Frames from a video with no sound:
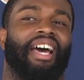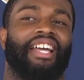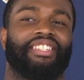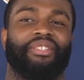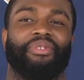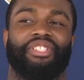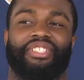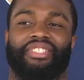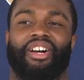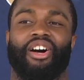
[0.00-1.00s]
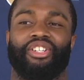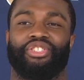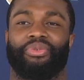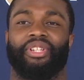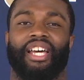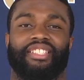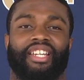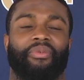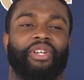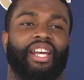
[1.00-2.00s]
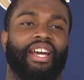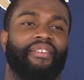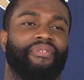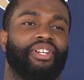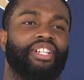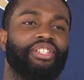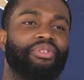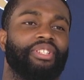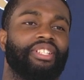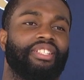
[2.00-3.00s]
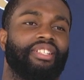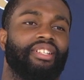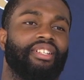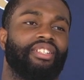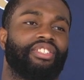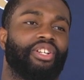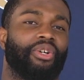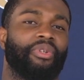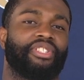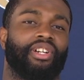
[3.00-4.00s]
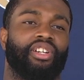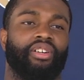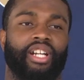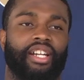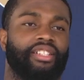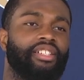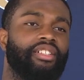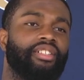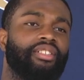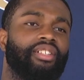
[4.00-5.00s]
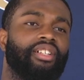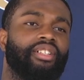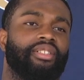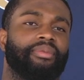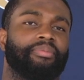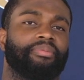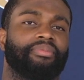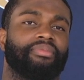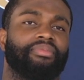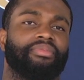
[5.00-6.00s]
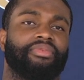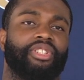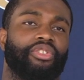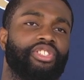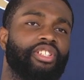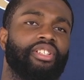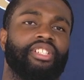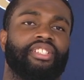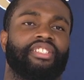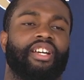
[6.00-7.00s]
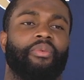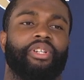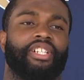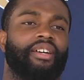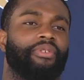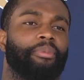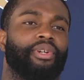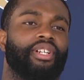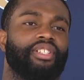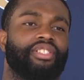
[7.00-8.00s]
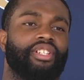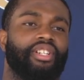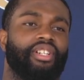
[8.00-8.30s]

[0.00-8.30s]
I think we just all just realized, like, we got to have fun in doing this. So we started going out to dinner. Coach Till, he took us out one time for brunch.